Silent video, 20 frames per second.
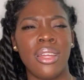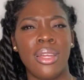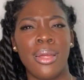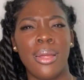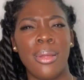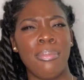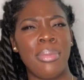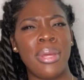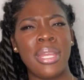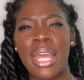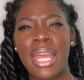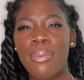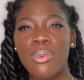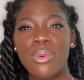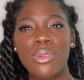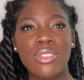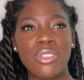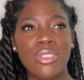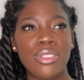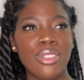been
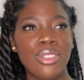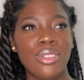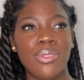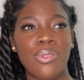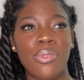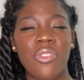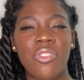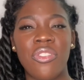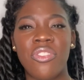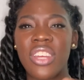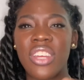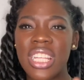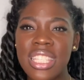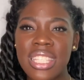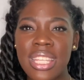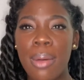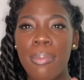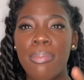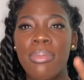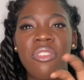able to fix
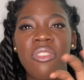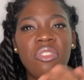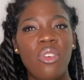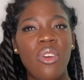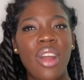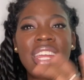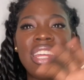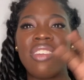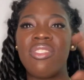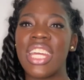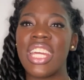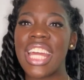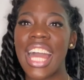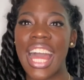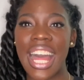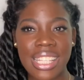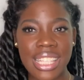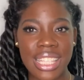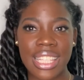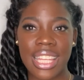up before I even
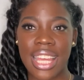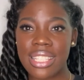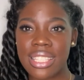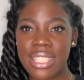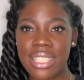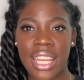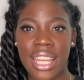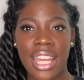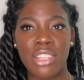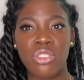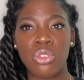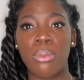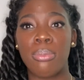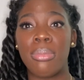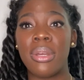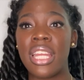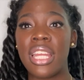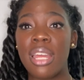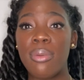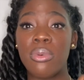got to that stage, or
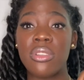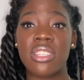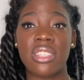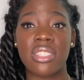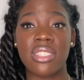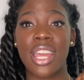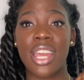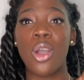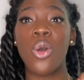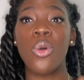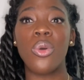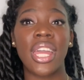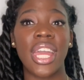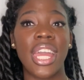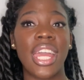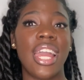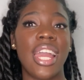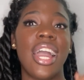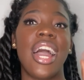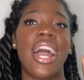been able to say, okay,
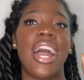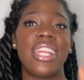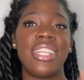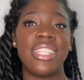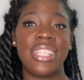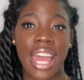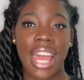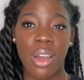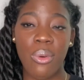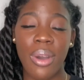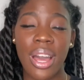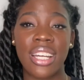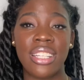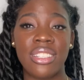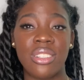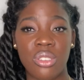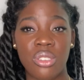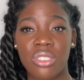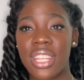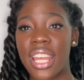now I
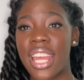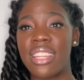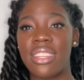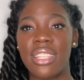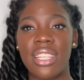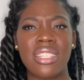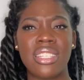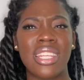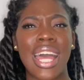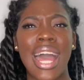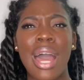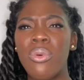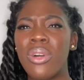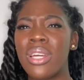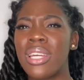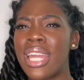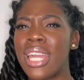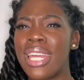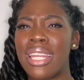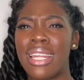understand this, I would
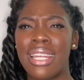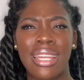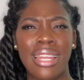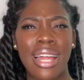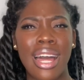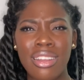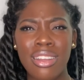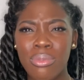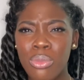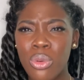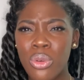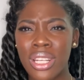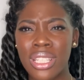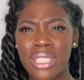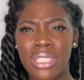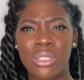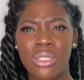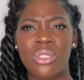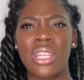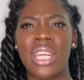gain a lot of more
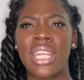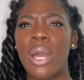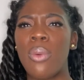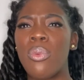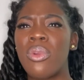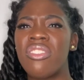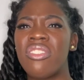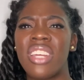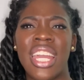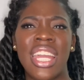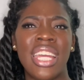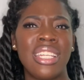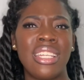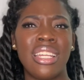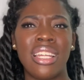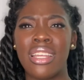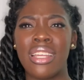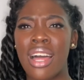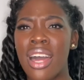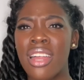understanding. I would have gained a
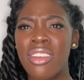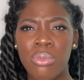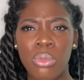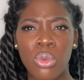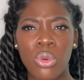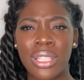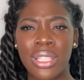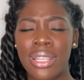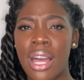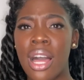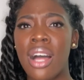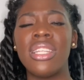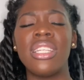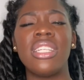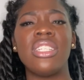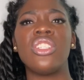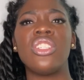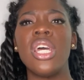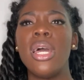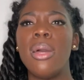lot of more
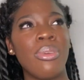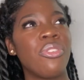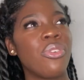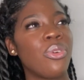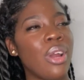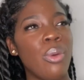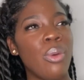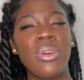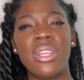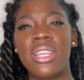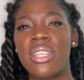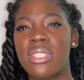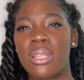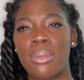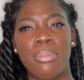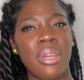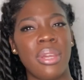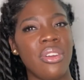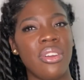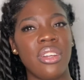knowledge before I went into
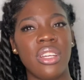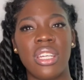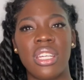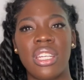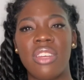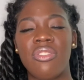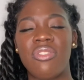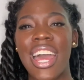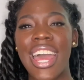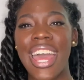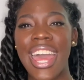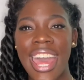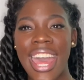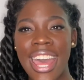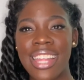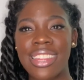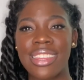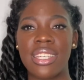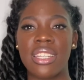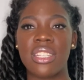parenthood. If I
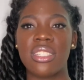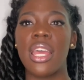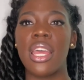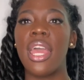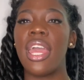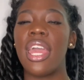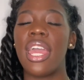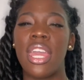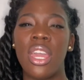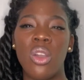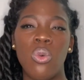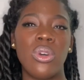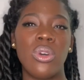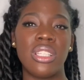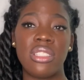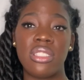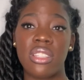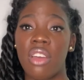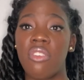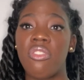had this, it
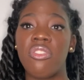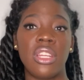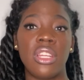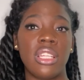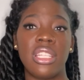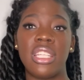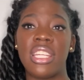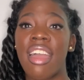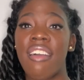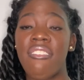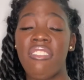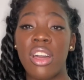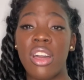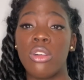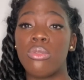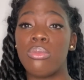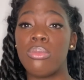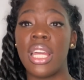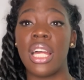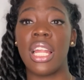would definitely have
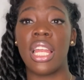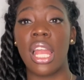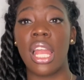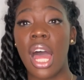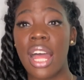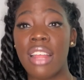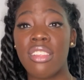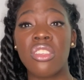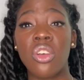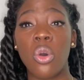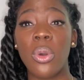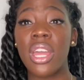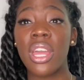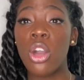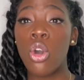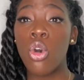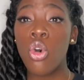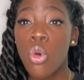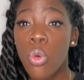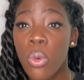helped me a lot. So
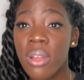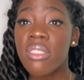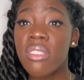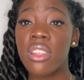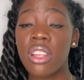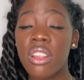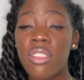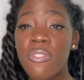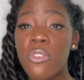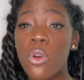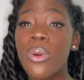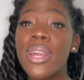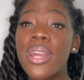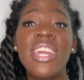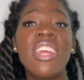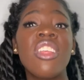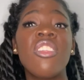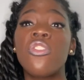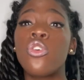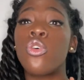who is this for?
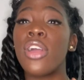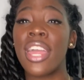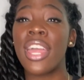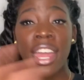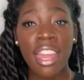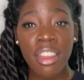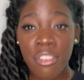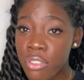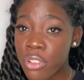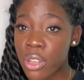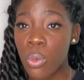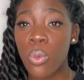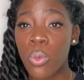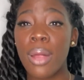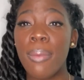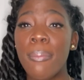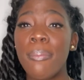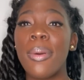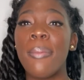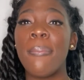It's for
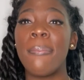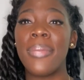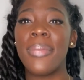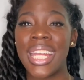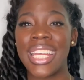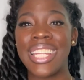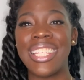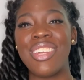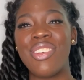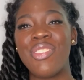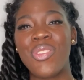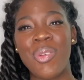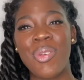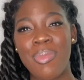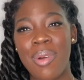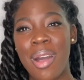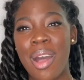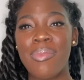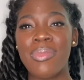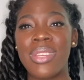everyone, but mainly for
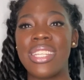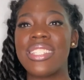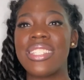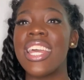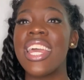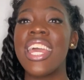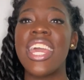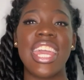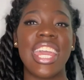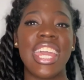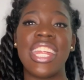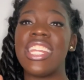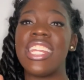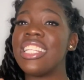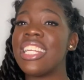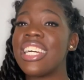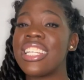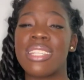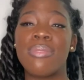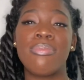mommies. And it
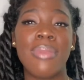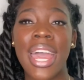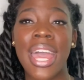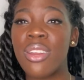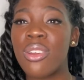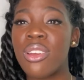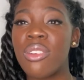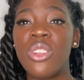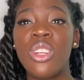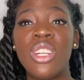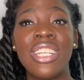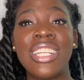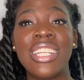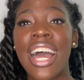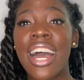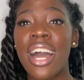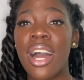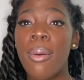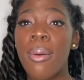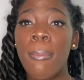doesn't matter if you're
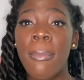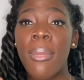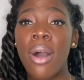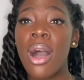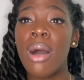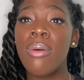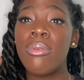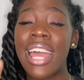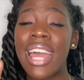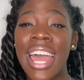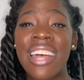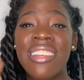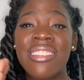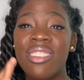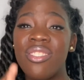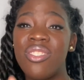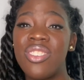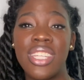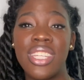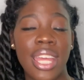not a mom as
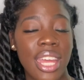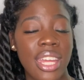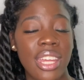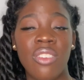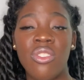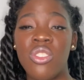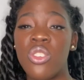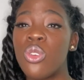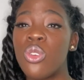of yet. If you're